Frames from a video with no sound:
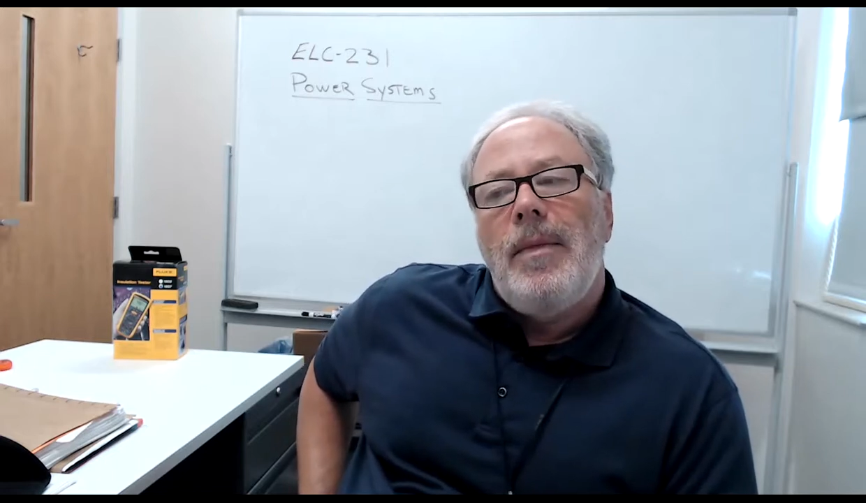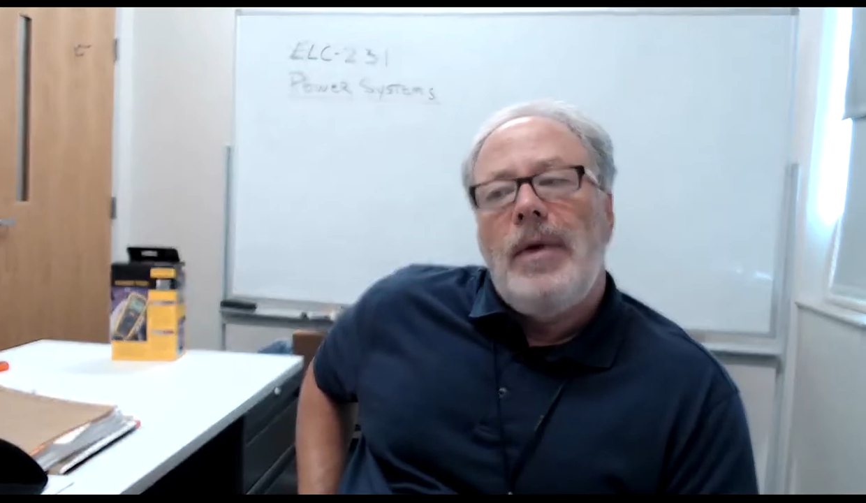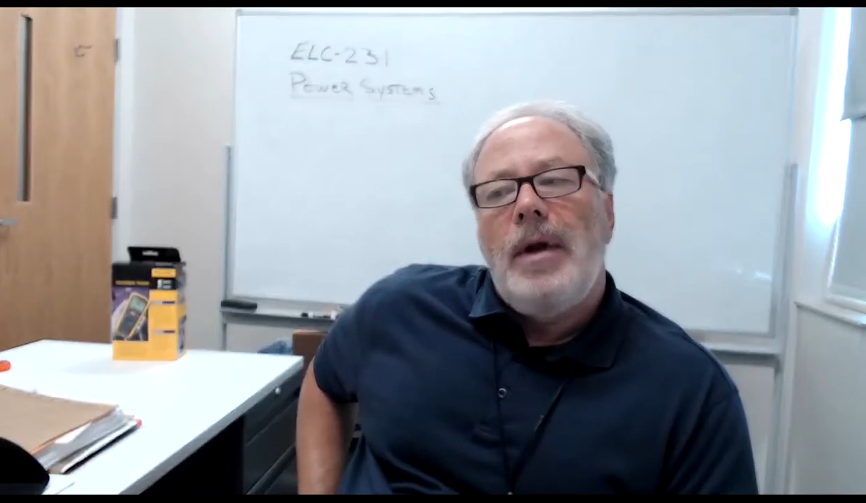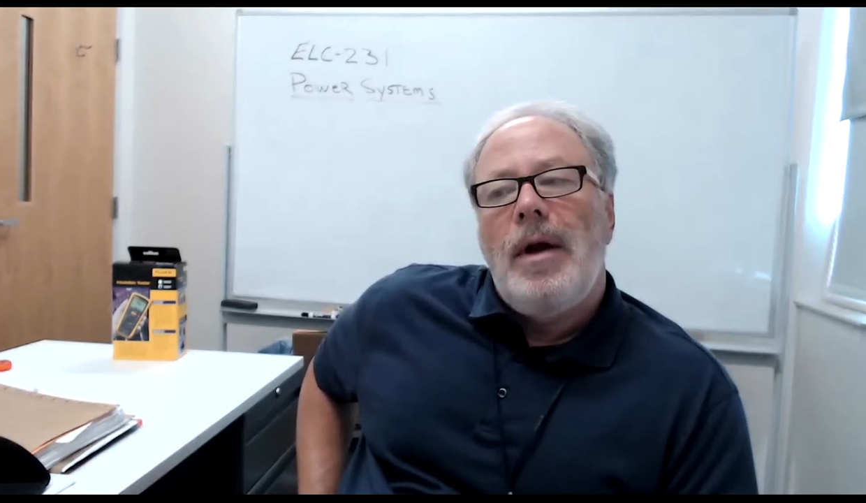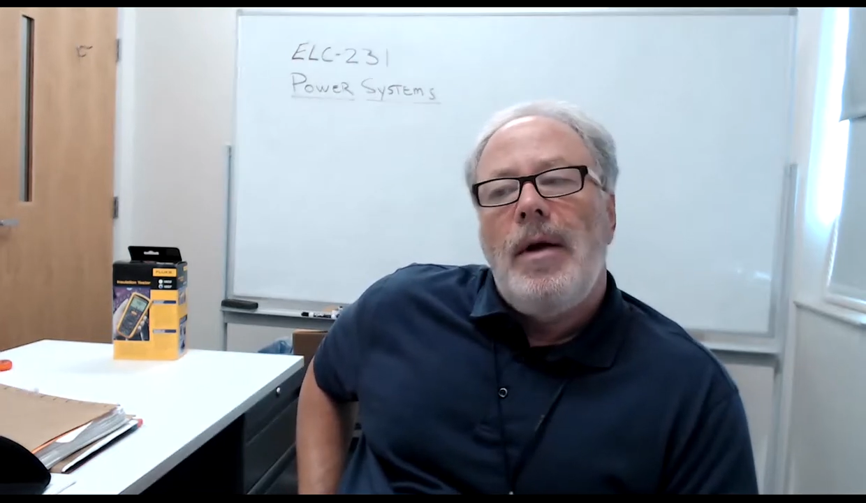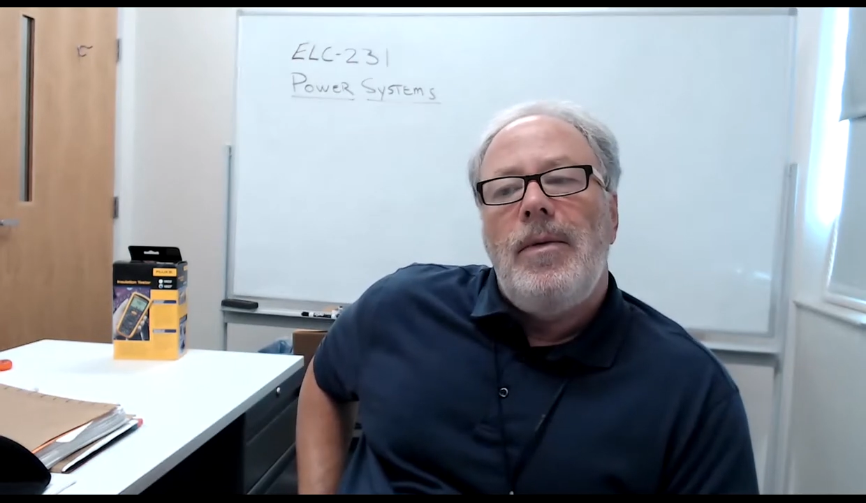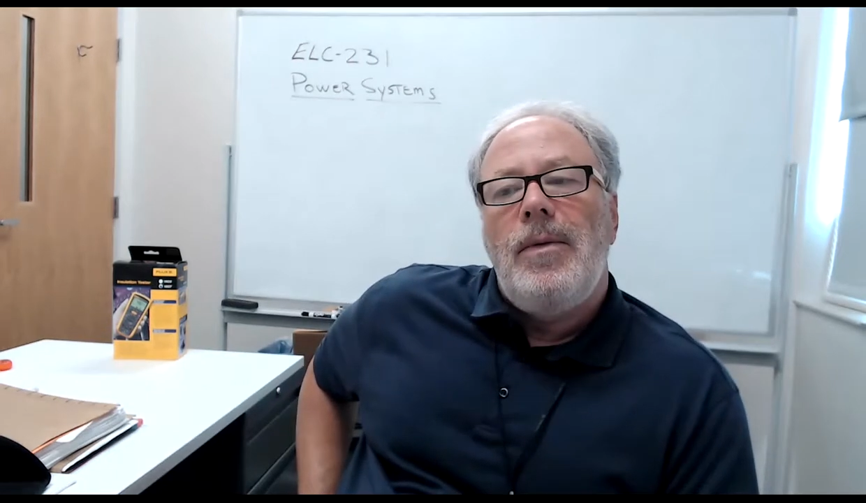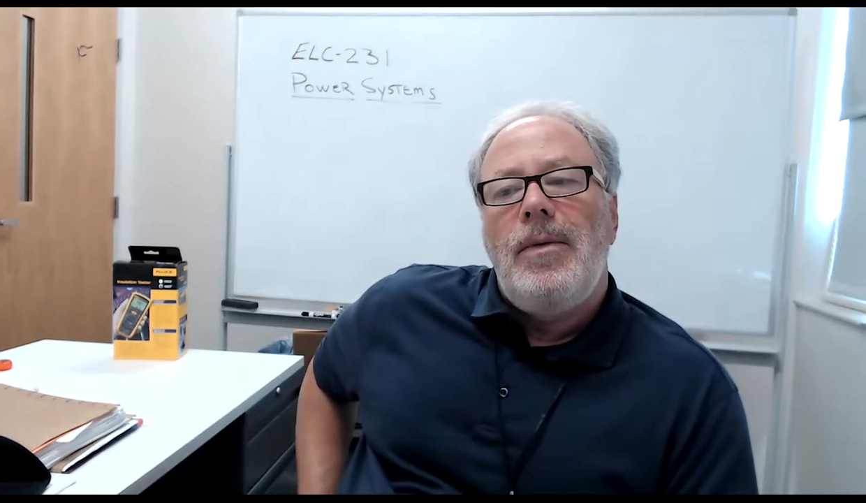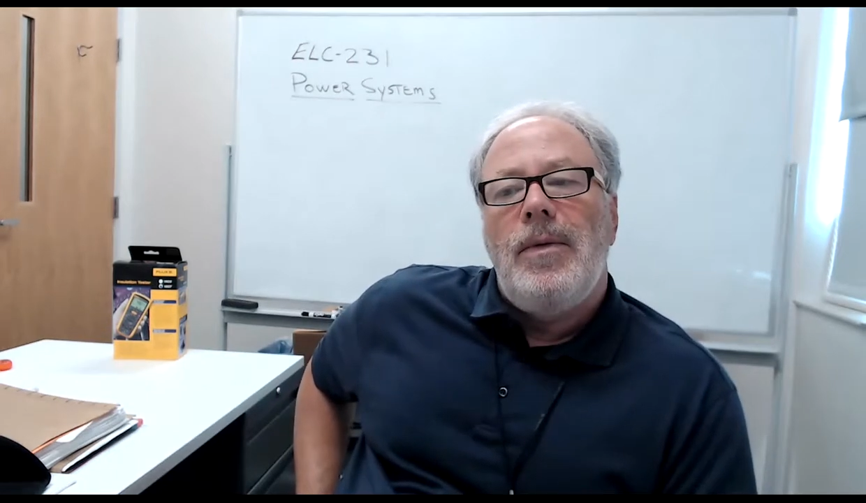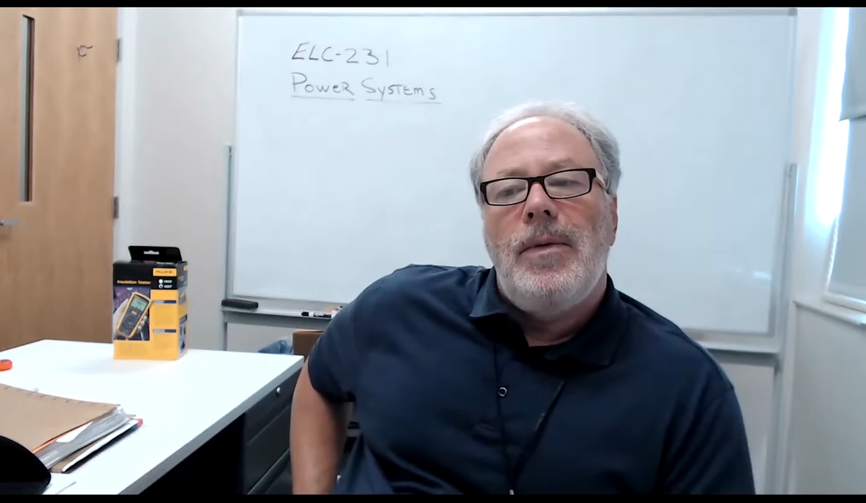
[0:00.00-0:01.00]

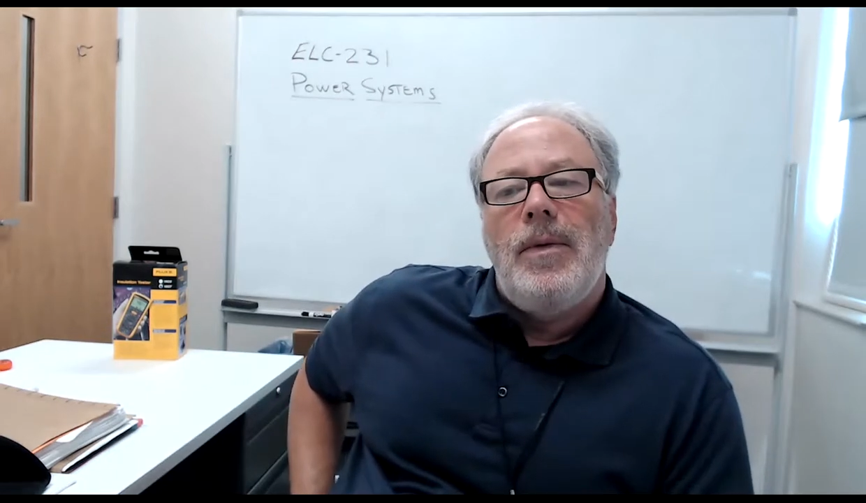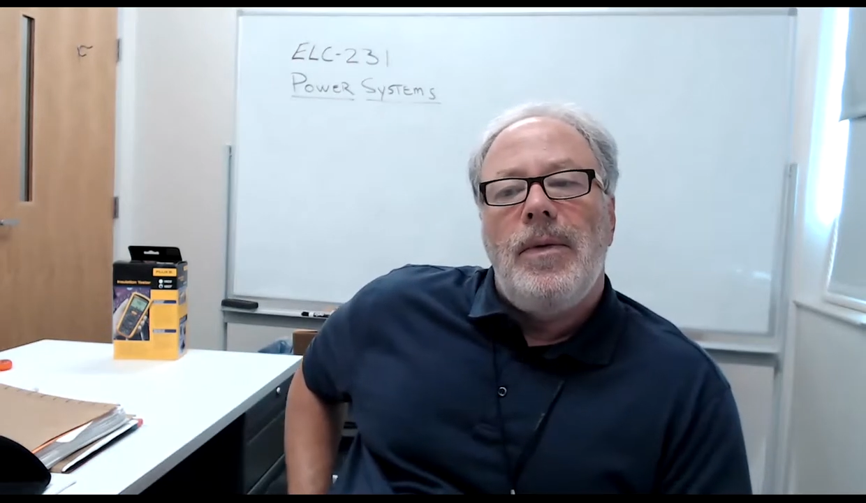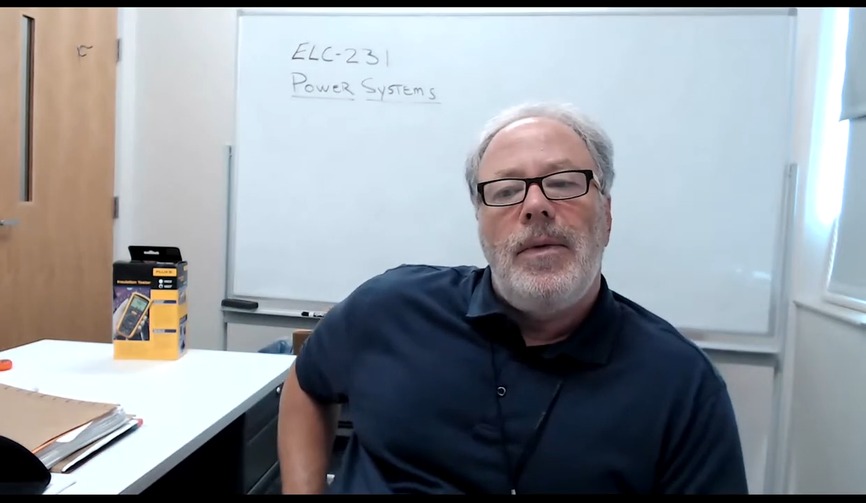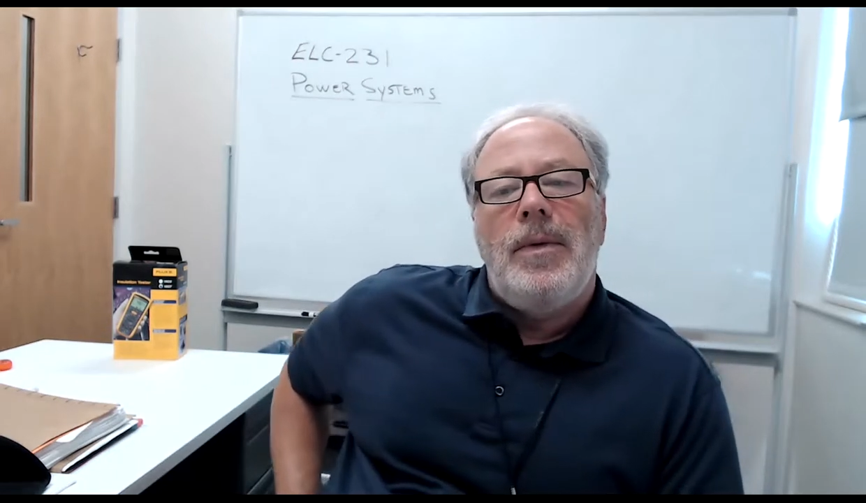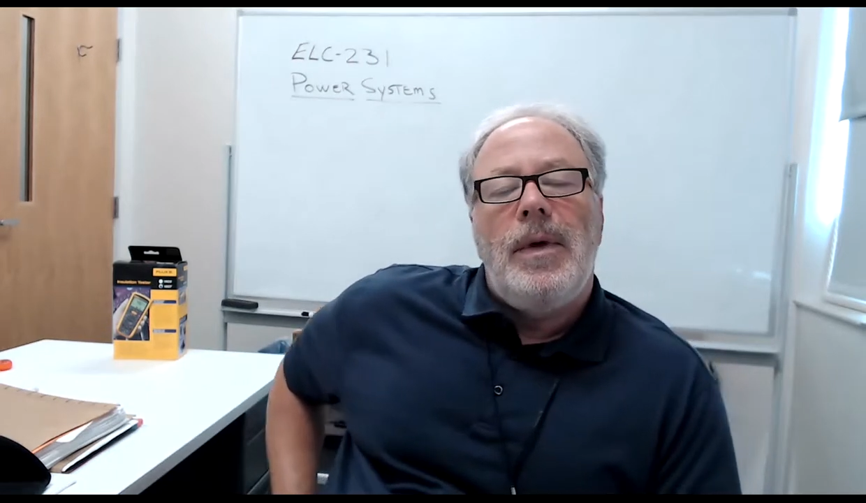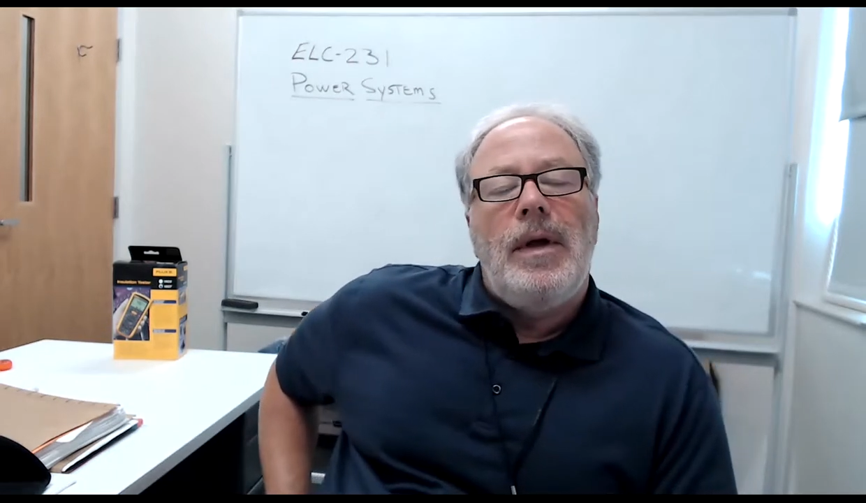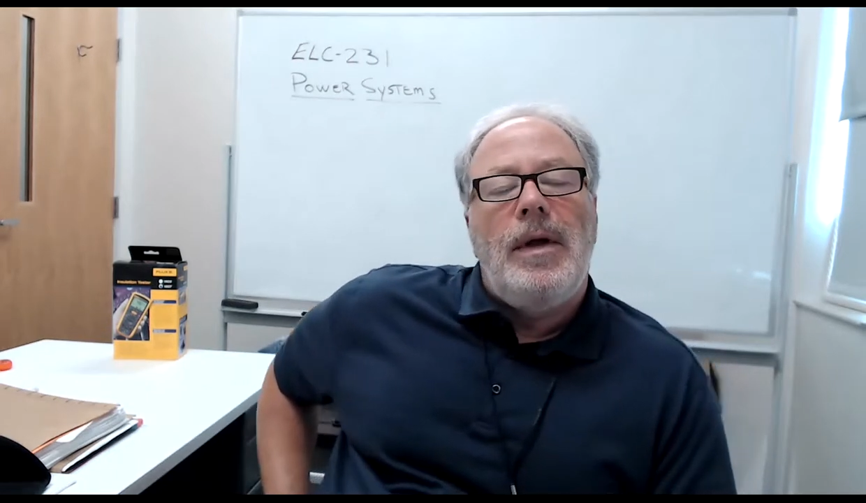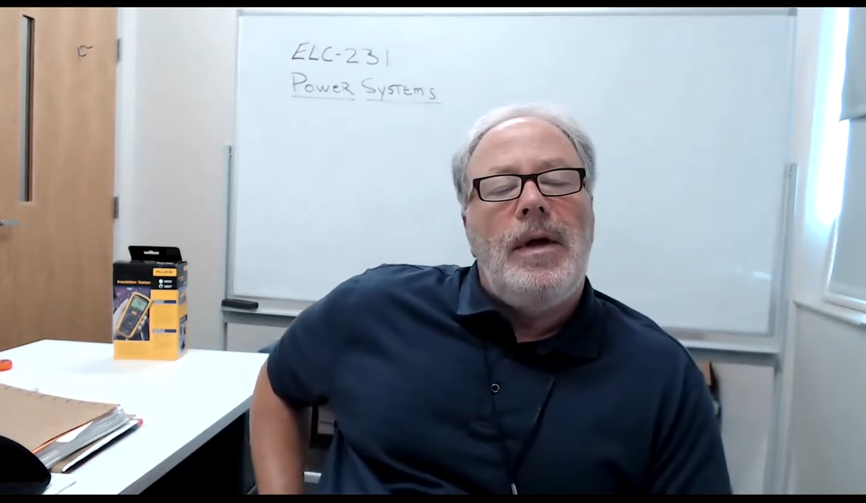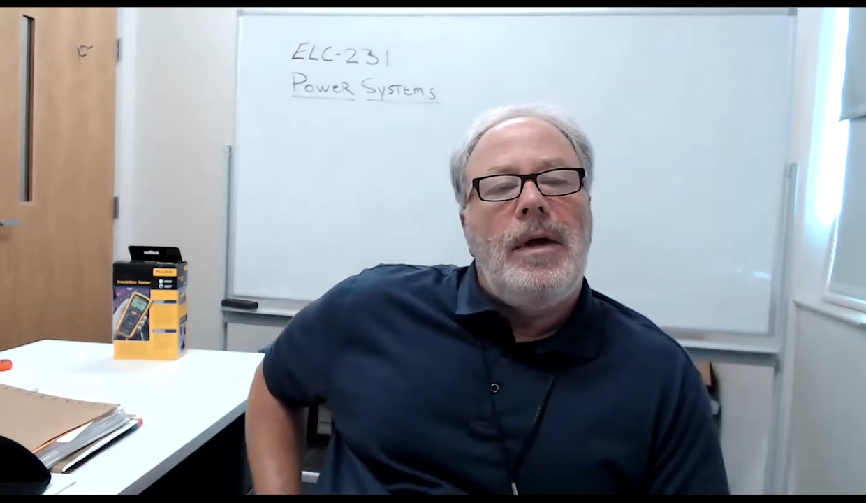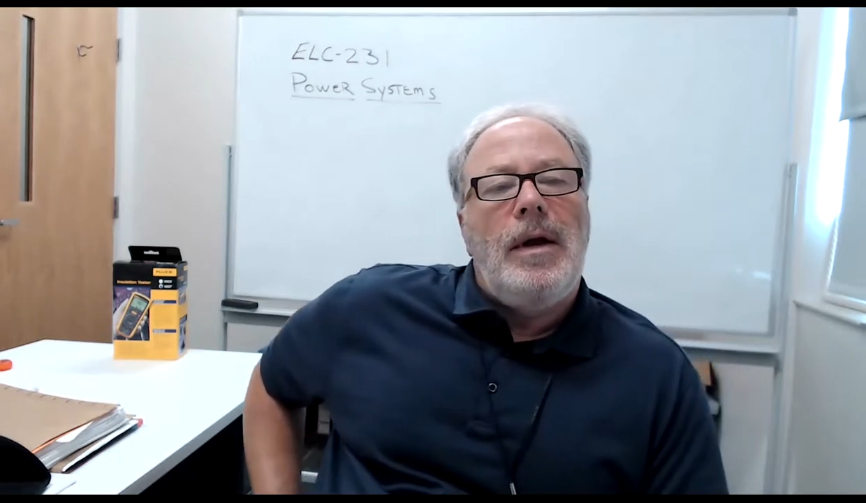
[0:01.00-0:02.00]

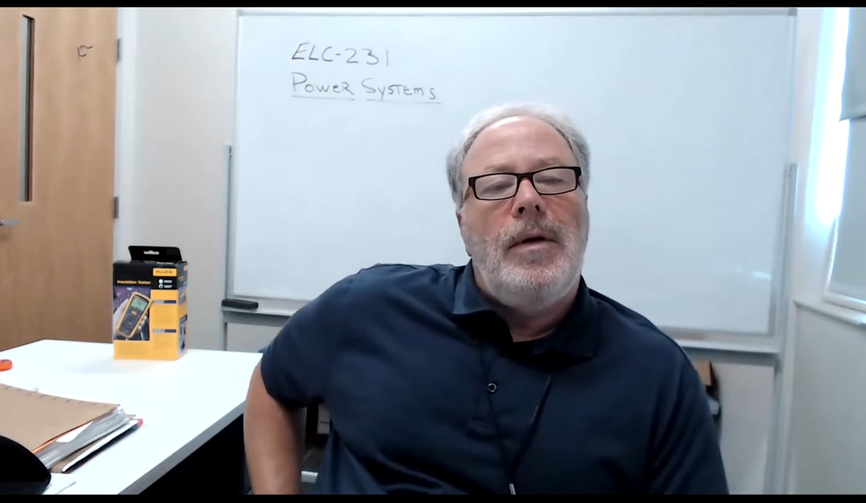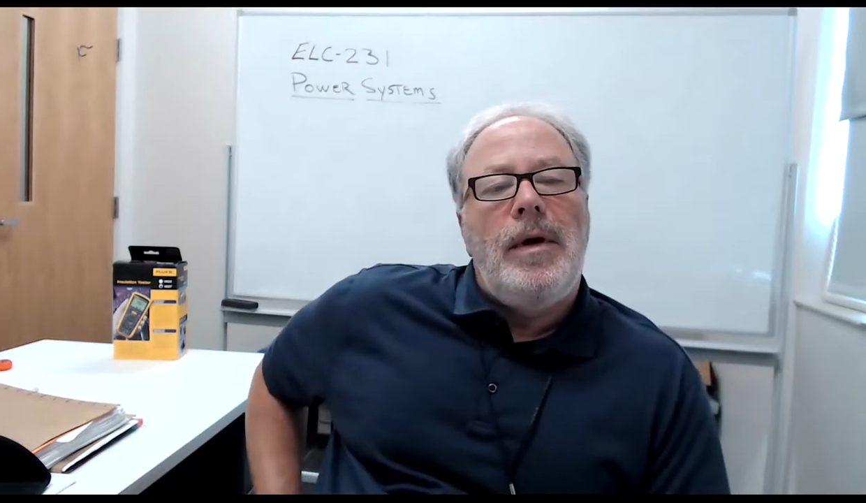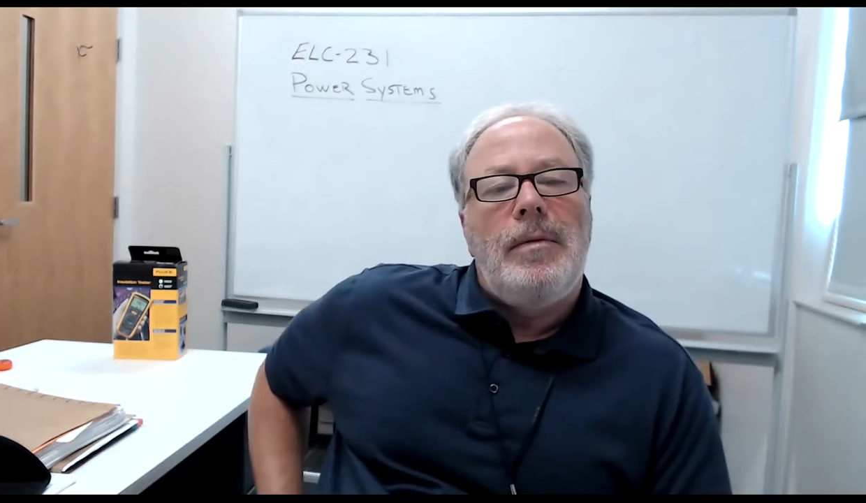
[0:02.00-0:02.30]
it